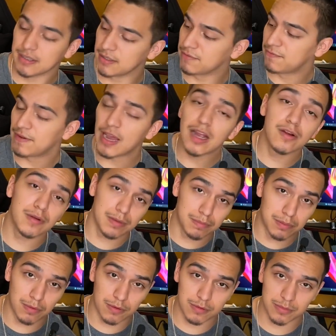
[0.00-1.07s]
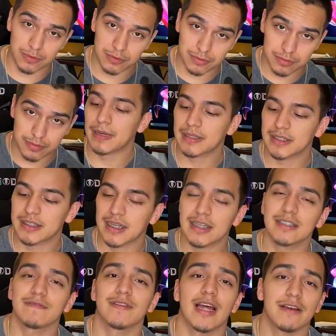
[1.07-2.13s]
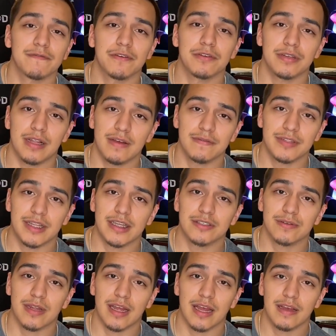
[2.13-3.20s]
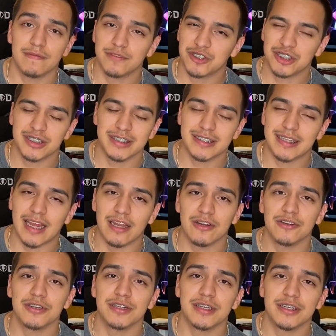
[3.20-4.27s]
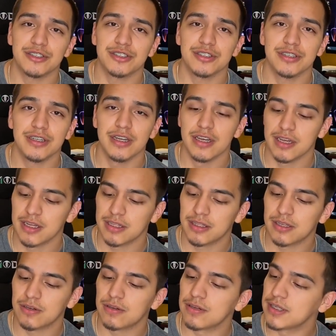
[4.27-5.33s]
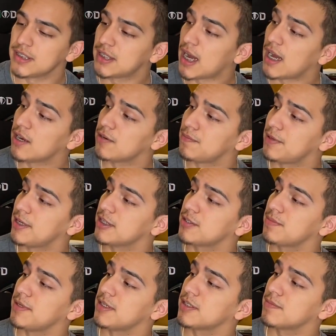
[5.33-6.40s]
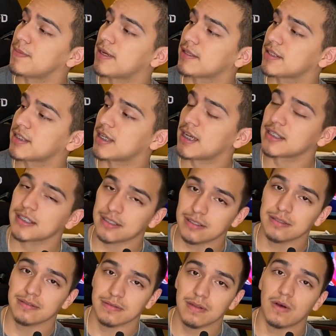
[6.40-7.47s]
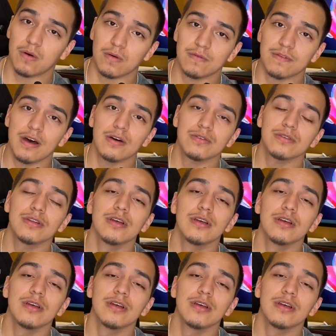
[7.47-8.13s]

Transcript: very portable, about the size of an iPhone 11. That's what I have, just standard edition. The entire PSP is about the size of the whole phone.